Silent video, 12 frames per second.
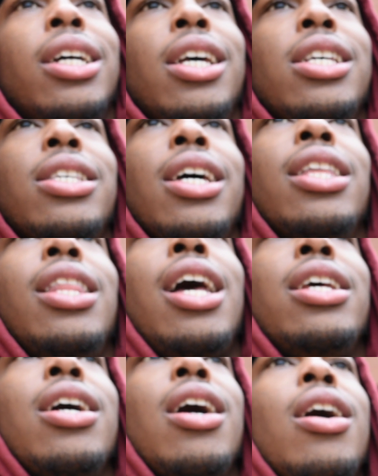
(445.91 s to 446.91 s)
he said a
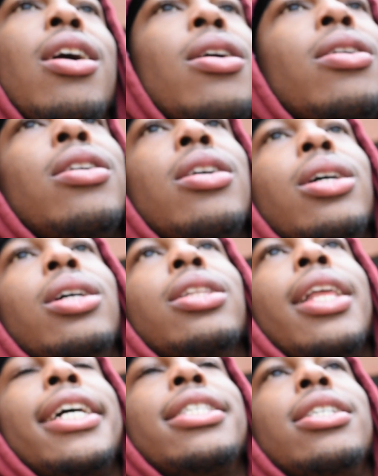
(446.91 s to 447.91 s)
lot of y'all
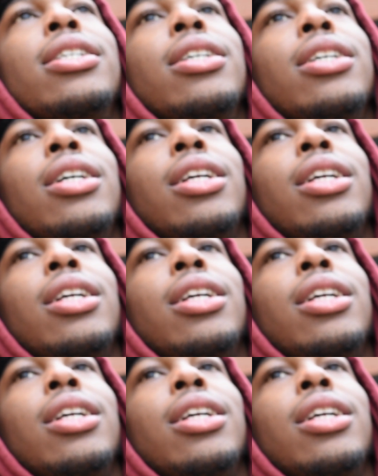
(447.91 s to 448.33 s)
like to